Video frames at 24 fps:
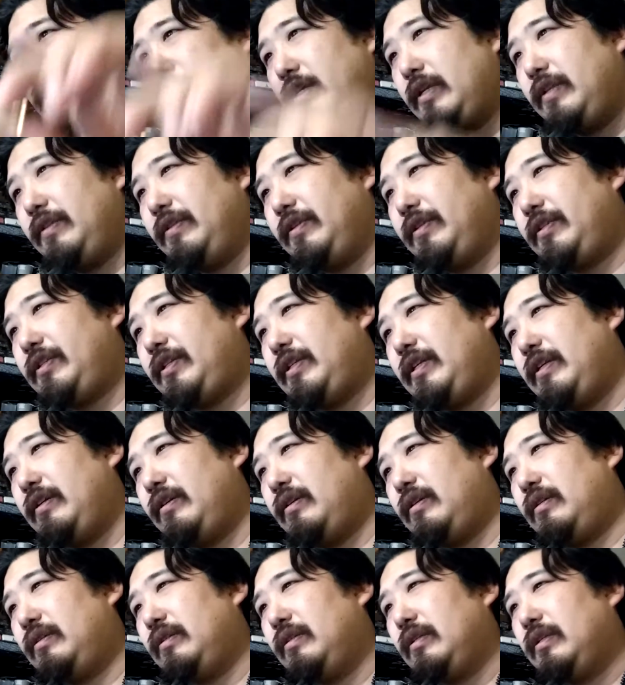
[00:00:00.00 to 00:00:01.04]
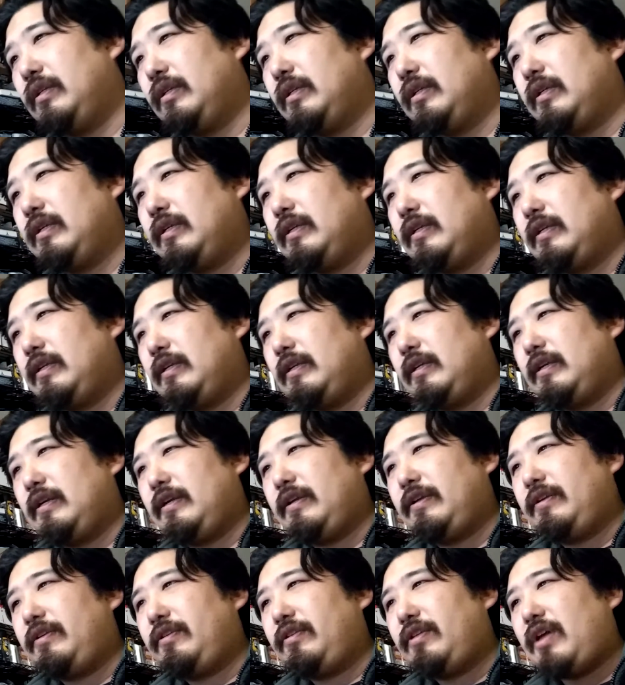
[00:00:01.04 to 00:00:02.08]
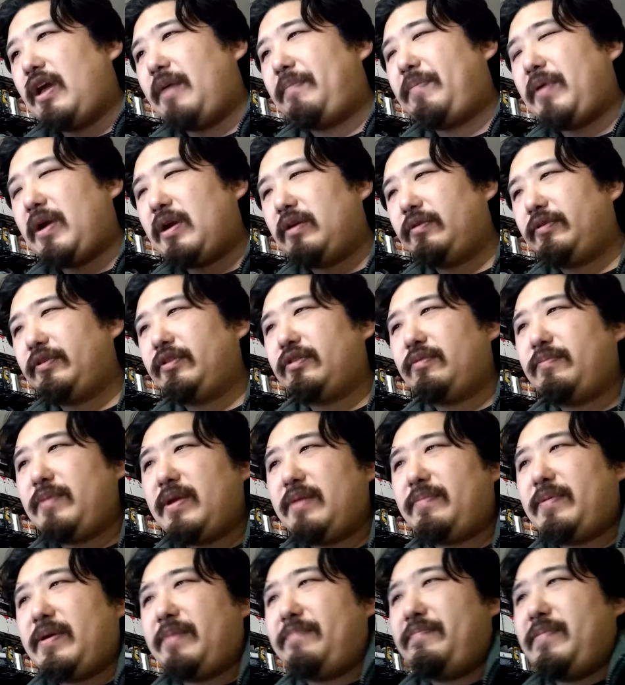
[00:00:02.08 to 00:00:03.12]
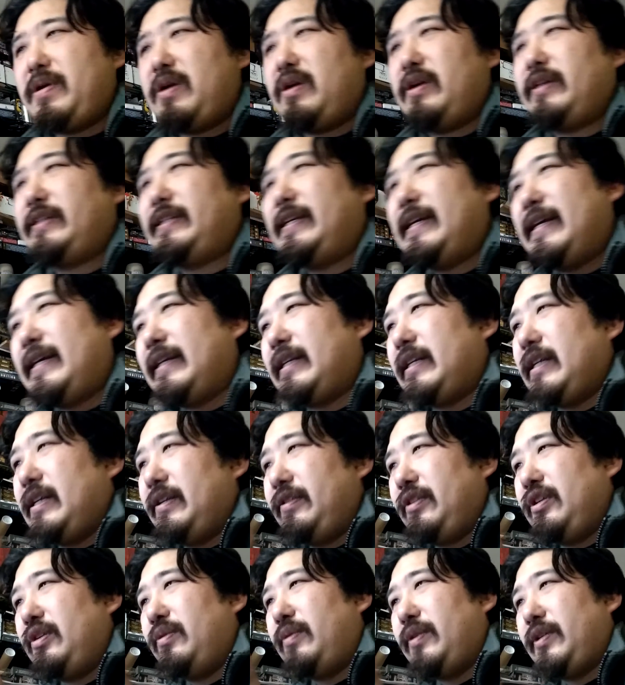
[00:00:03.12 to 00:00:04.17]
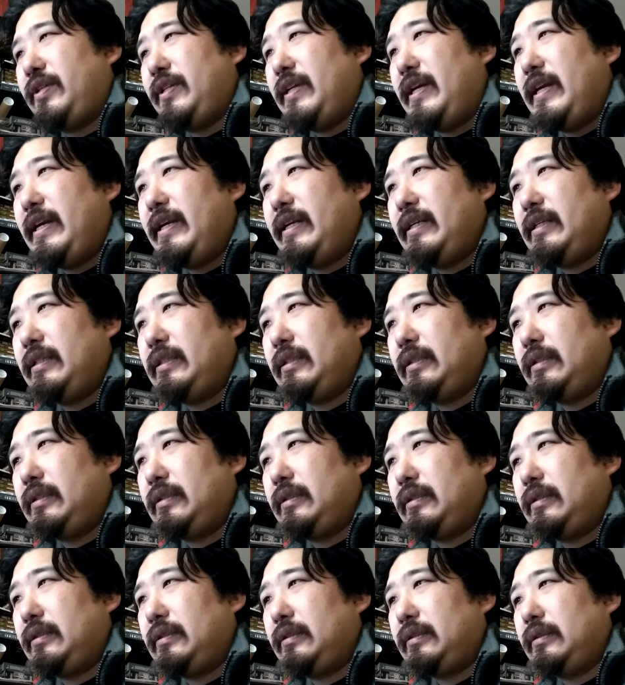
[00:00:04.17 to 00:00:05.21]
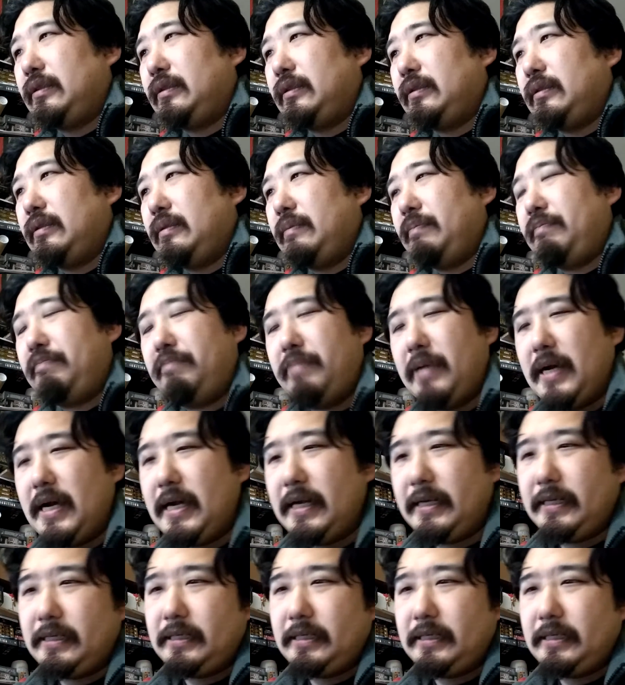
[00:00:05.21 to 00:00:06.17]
this deal. Apparently they're made by Maritech in the USA, but